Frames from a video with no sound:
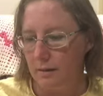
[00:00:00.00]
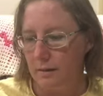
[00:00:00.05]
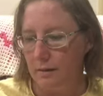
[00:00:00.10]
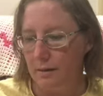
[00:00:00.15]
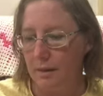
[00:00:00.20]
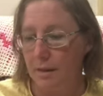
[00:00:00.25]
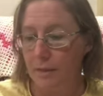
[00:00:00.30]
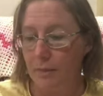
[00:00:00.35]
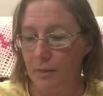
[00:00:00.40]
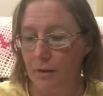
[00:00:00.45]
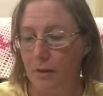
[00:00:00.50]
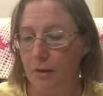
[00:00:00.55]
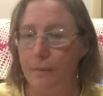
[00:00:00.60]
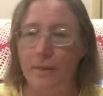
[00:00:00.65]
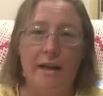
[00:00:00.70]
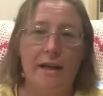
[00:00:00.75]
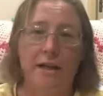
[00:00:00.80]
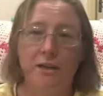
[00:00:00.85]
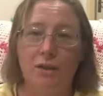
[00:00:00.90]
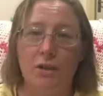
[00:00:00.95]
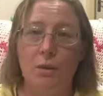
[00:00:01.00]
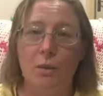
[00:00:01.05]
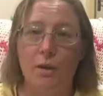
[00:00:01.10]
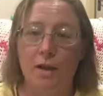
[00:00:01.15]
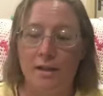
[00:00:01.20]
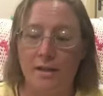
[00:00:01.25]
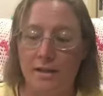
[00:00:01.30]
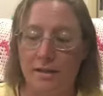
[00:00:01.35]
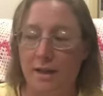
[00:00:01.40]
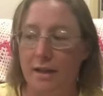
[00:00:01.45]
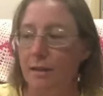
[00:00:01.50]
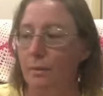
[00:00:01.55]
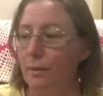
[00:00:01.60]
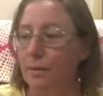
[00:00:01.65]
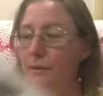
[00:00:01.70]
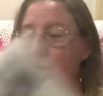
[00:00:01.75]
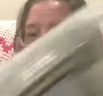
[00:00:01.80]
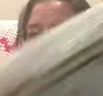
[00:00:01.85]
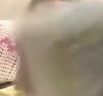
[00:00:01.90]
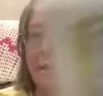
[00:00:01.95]
This one could have been actually the one I started with
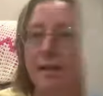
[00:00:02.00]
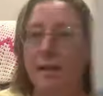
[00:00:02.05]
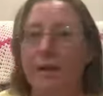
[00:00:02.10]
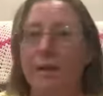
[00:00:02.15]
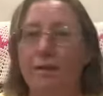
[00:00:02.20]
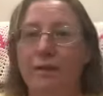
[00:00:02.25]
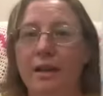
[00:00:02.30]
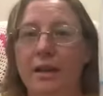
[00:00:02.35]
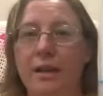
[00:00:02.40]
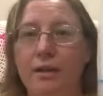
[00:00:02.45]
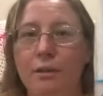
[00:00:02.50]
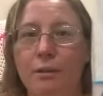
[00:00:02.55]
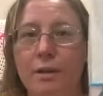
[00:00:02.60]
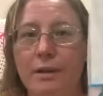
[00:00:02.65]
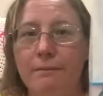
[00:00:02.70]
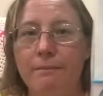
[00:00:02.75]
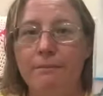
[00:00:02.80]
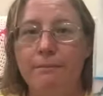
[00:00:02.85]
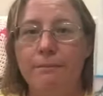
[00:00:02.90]
Felicity over the other one.